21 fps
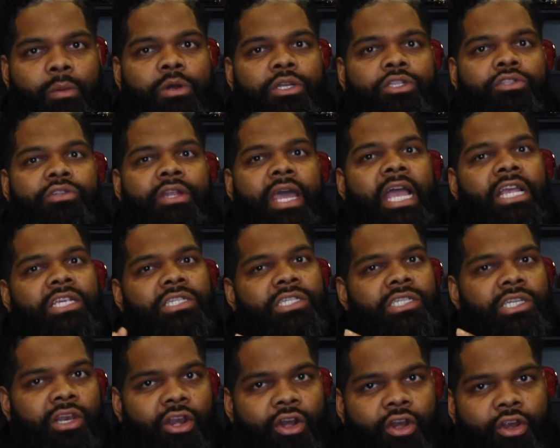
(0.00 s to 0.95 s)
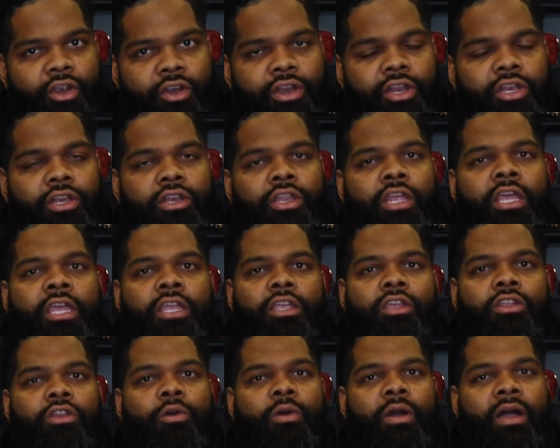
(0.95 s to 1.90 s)
I want you to actually learn, and
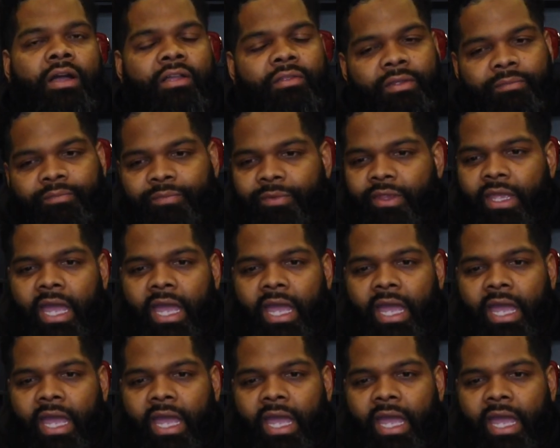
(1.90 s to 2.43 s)
you know I,